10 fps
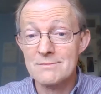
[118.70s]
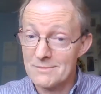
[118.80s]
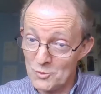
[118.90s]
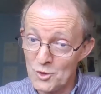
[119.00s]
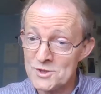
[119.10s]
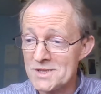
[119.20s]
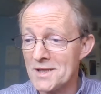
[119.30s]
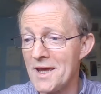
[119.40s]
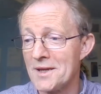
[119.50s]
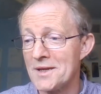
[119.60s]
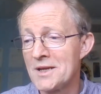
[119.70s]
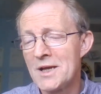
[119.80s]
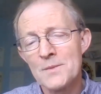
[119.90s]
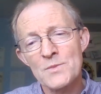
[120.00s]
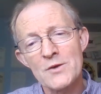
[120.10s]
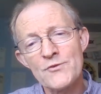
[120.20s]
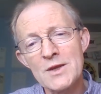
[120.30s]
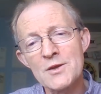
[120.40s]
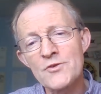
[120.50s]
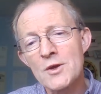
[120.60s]
once again, a
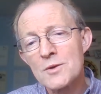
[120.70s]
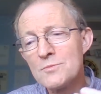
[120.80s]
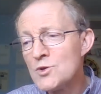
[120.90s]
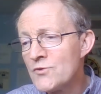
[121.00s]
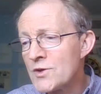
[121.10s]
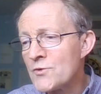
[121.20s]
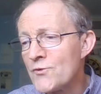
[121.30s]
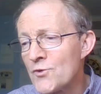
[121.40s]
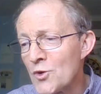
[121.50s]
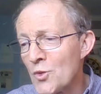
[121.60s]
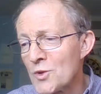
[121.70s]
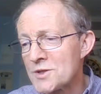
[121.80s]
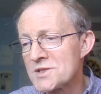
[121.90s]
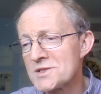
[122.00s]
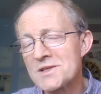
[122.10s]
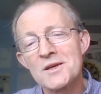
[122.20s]
feel of moving forwards